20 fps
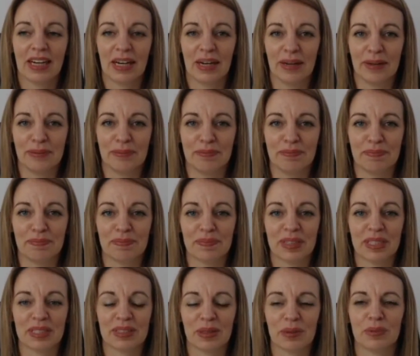
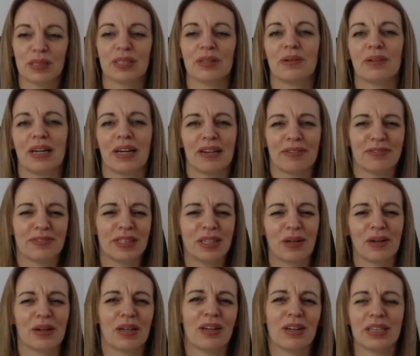So we don't have, you
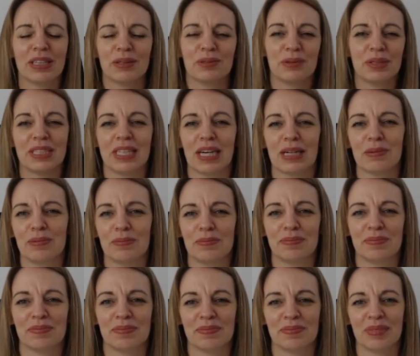know, I like you all to get them